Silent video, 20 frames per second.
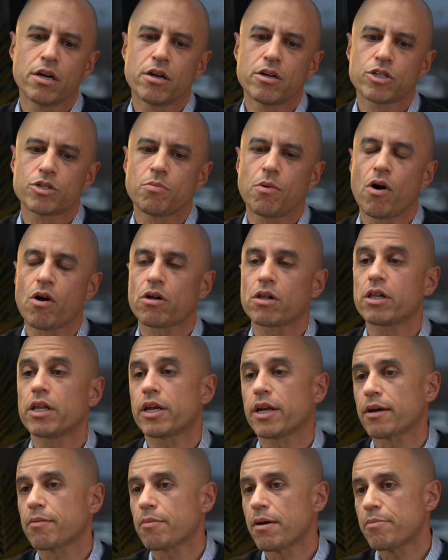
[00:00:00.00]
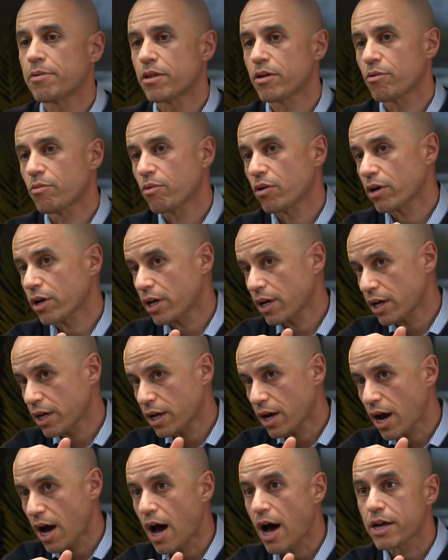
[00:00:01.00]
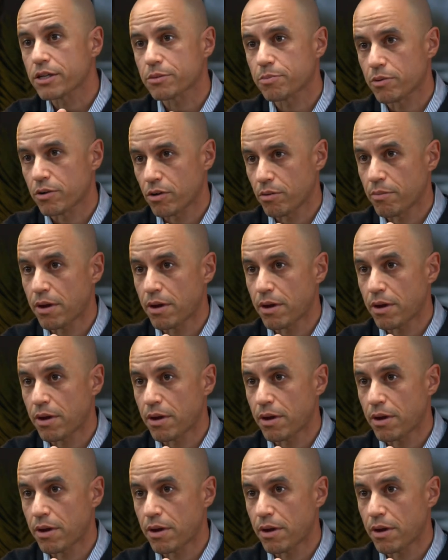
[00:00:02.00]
small clinic, maybe they're working in a hospital,